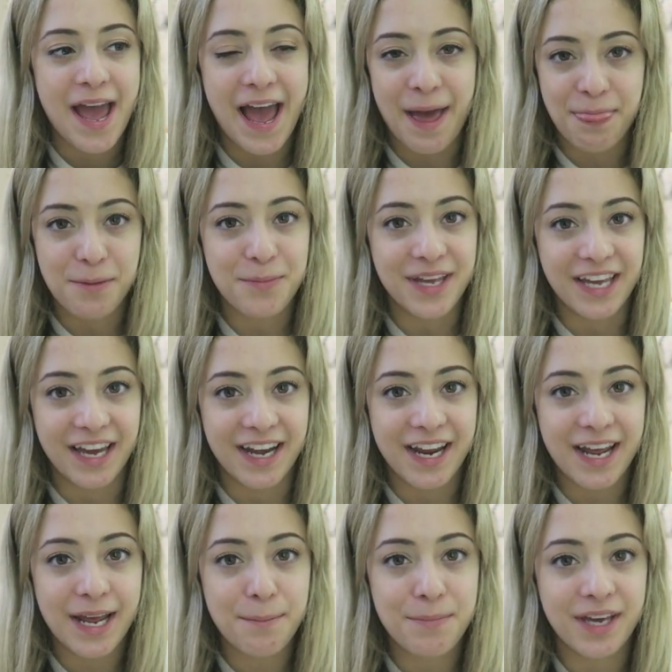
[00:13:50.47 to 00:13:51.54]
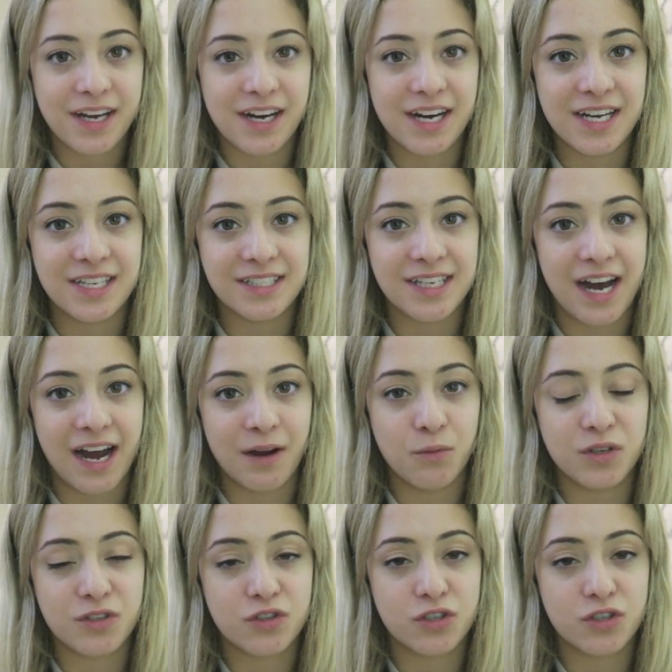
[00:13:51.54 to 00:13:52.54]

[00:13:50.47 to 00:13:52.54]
at the beginning because I was